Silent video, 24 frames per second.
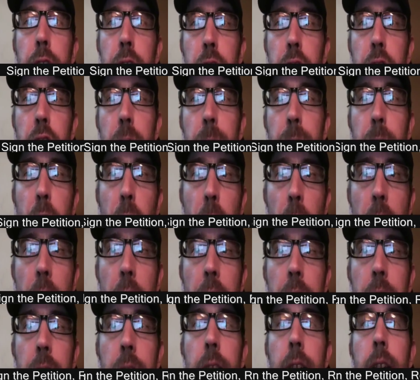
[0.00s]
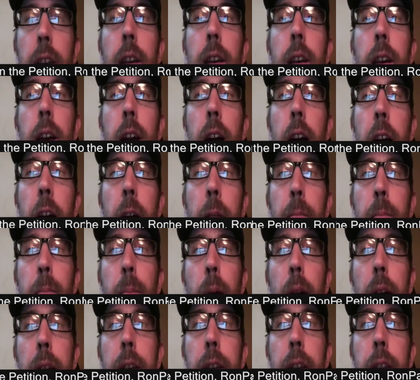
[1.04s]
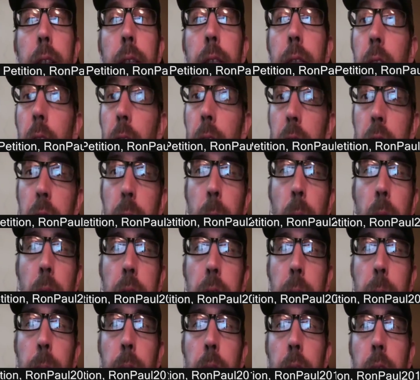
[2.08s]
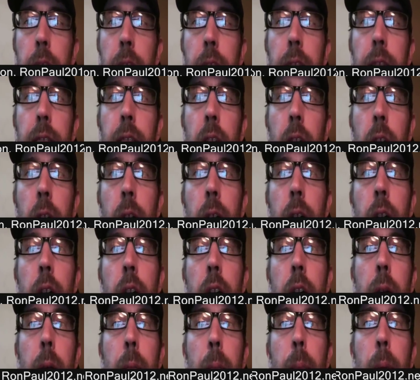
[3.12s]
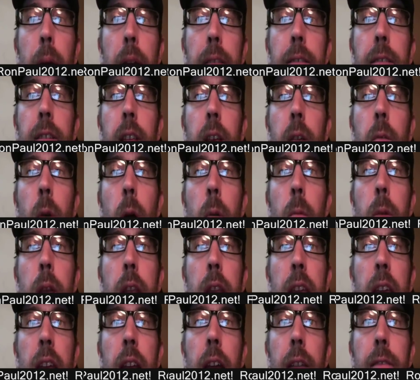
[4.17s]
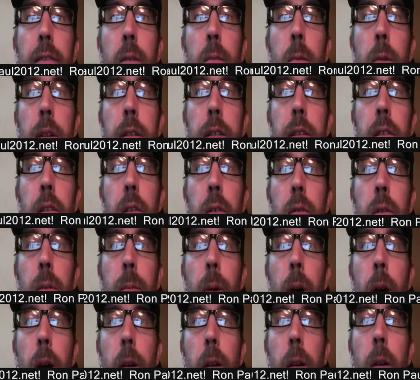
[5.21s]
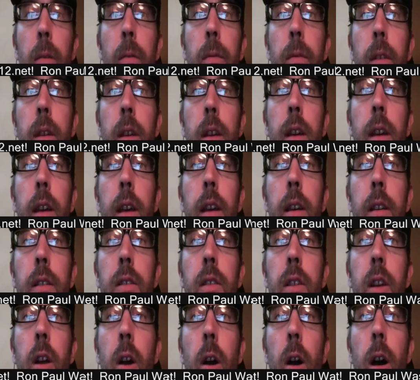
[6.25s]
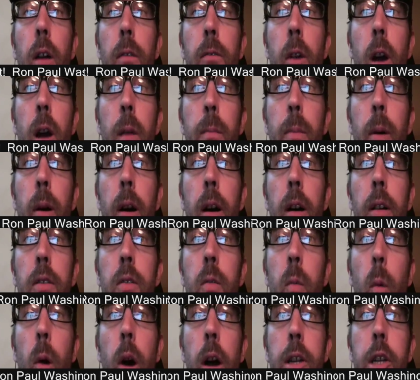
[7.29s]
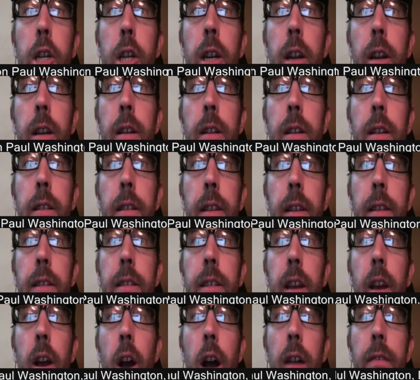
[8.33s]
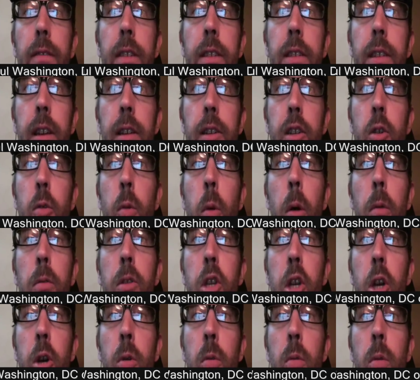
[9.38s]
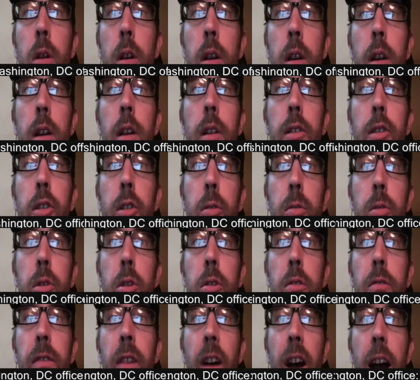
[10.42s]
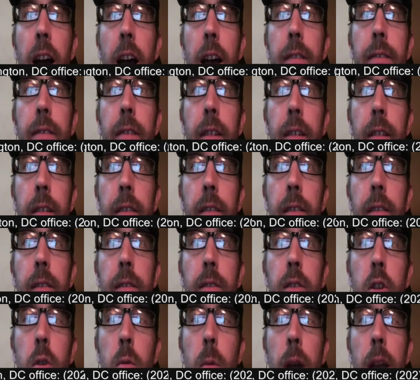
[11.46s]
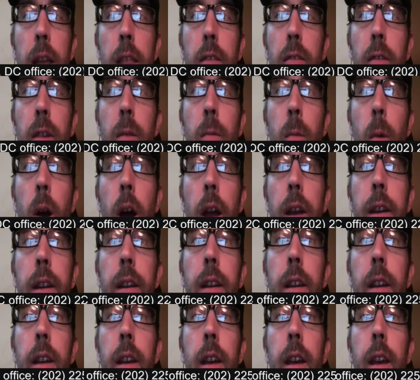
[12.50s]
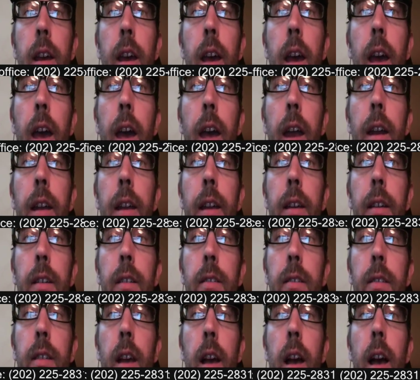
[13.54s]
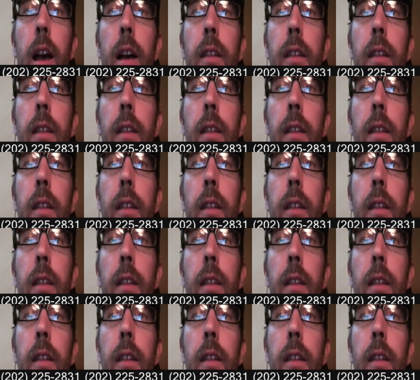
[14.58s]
Judge Jim Gray, um, but there is a possibility. So basically what we need everyone to do tomorrow is to call Ron Paul's Washington, D.C. office at 202 225 2831 and his